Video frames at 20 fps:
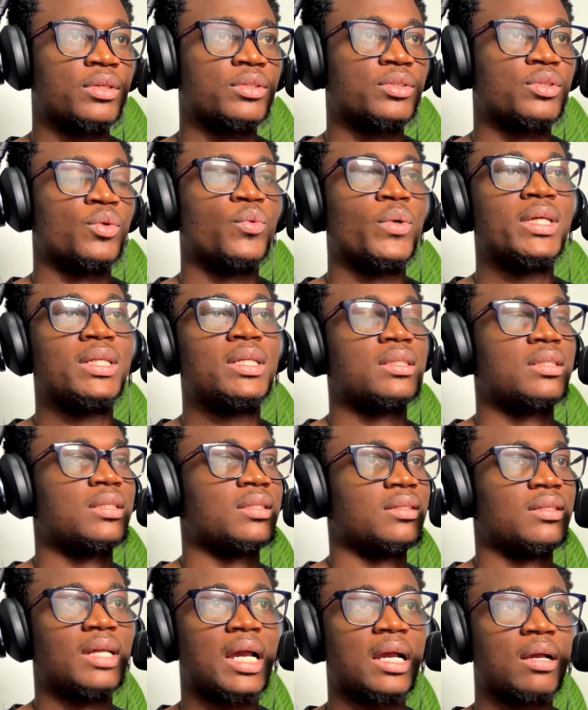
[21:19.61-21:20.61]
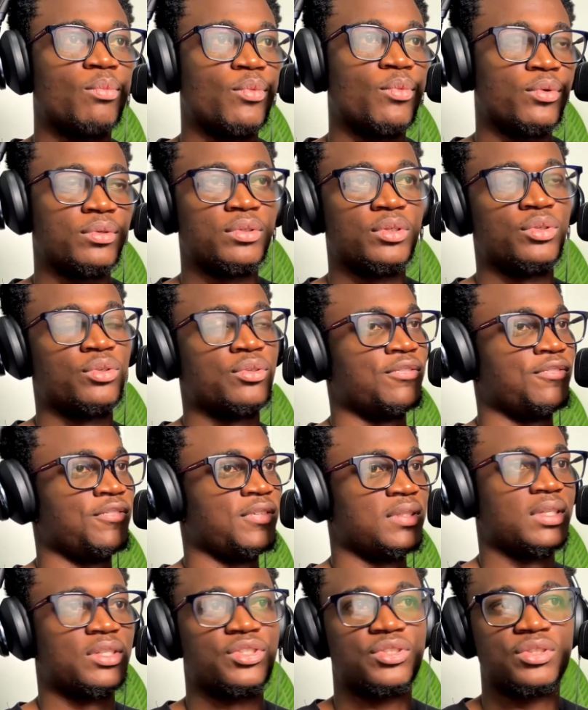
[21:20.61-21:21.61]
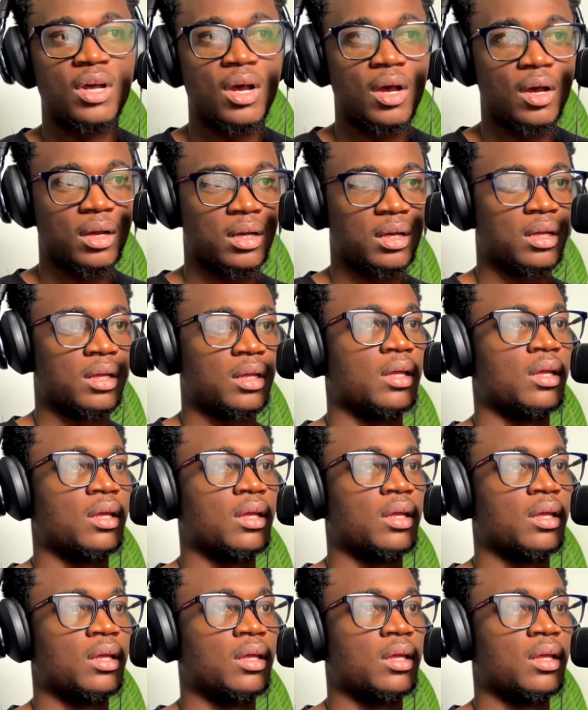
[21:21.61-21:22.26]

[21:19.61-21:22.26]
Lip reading: So when it's in dark mode, you use Vitesse dark.